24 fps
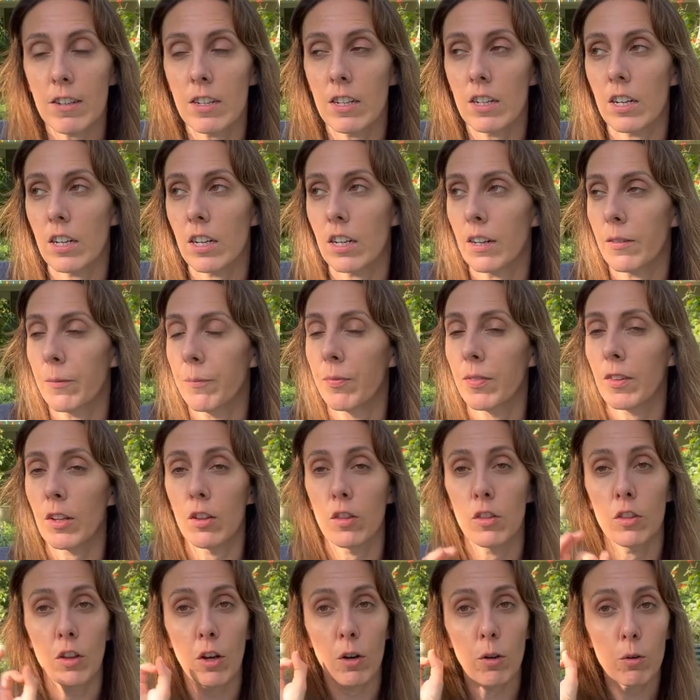year.
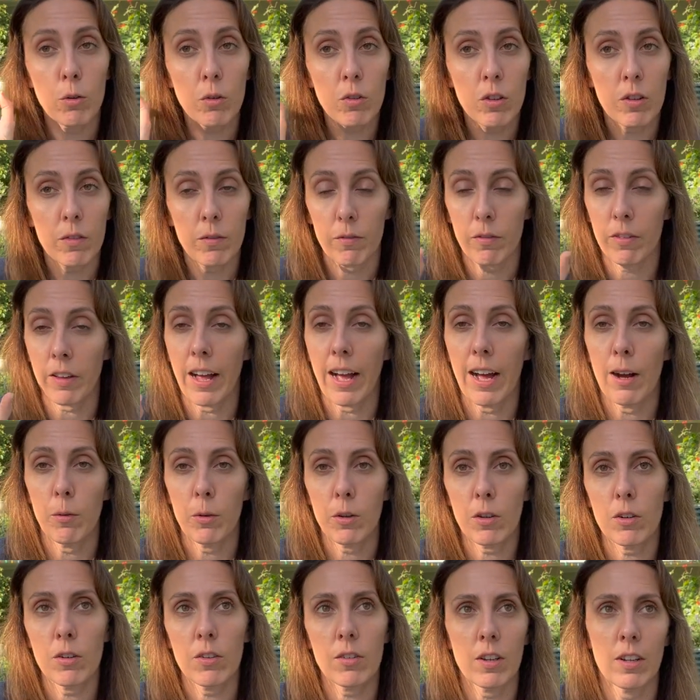Those
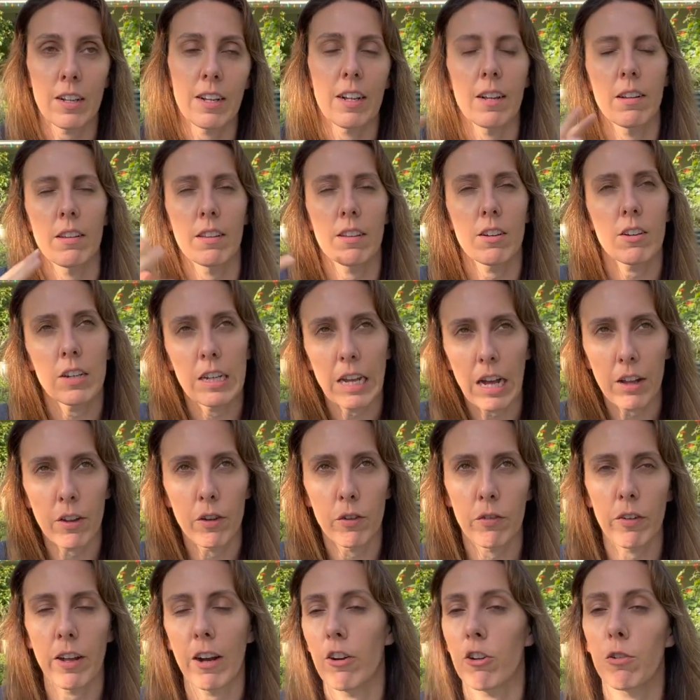flowers, they're yellow
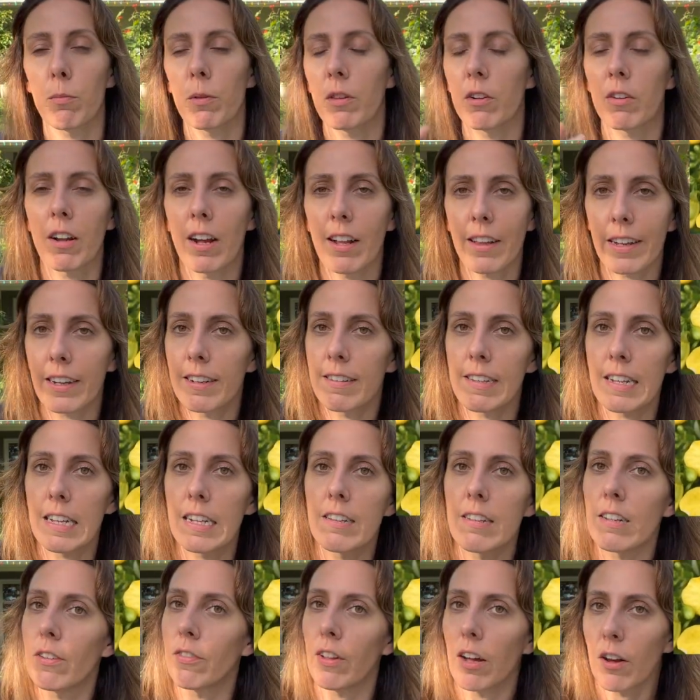flowers, but they're not like a
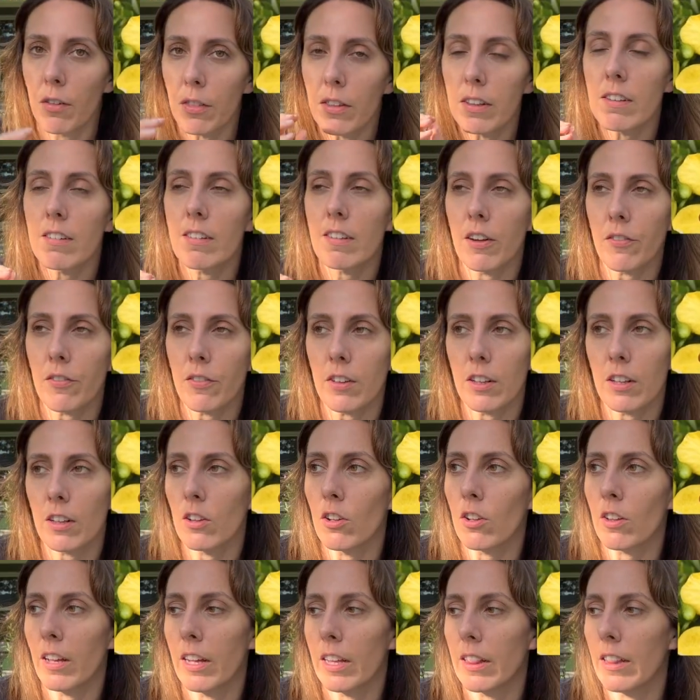daisy flower. These definitely
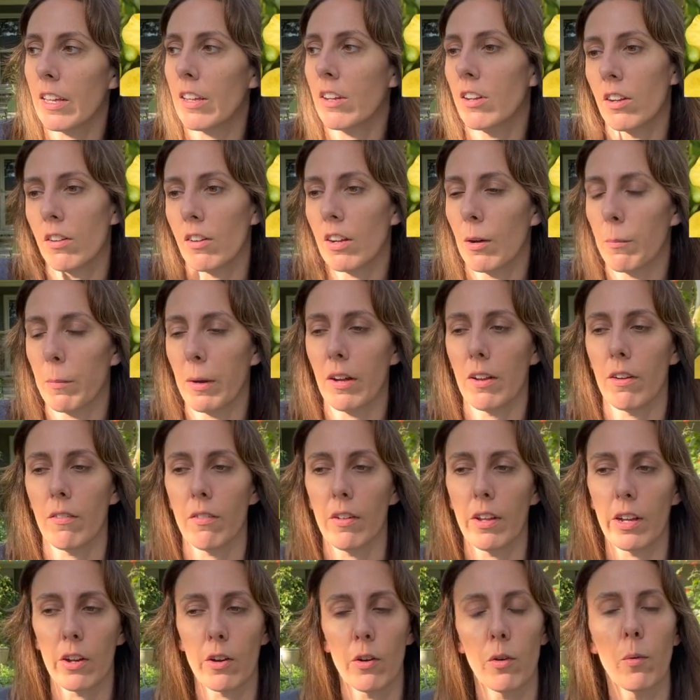look like they could have come out of
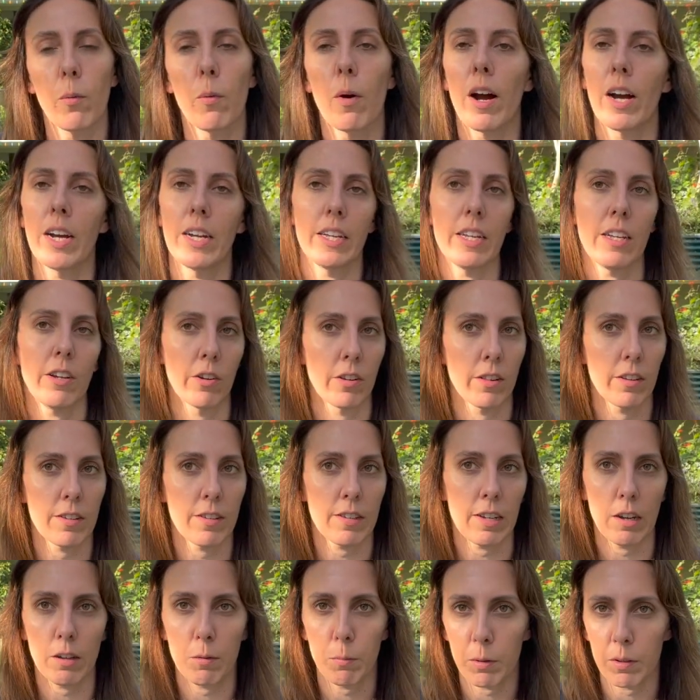like Hawaii or the
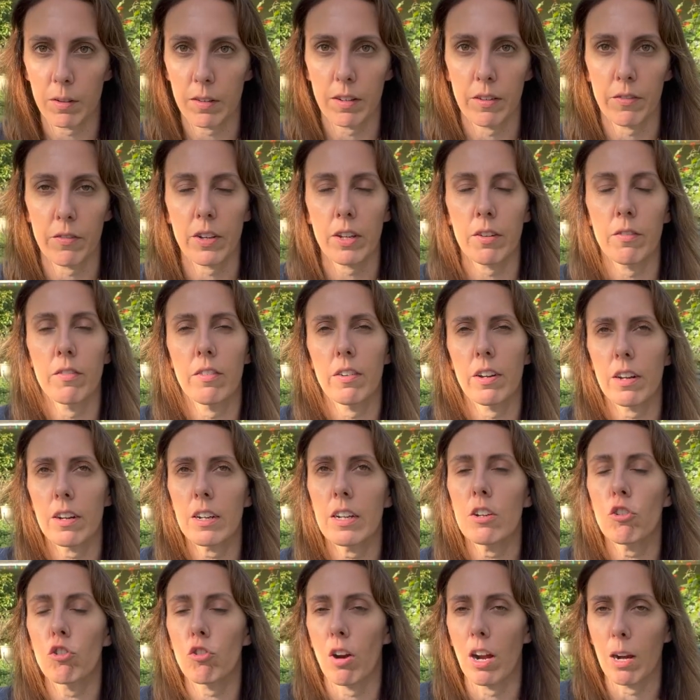South Pacific.
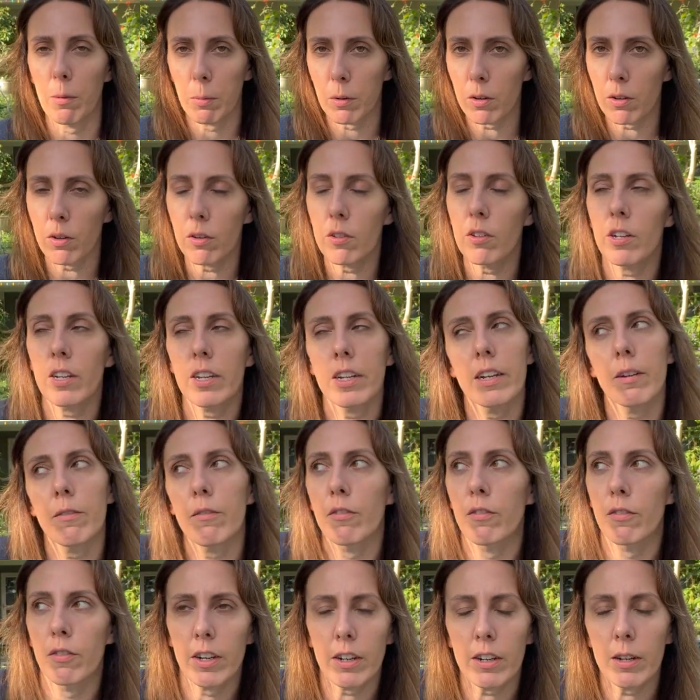Very tropical looking,
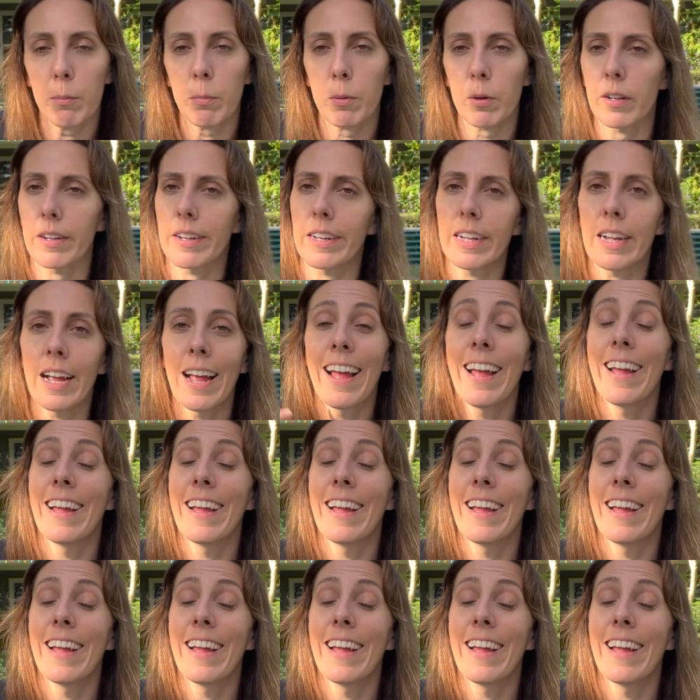very pretty.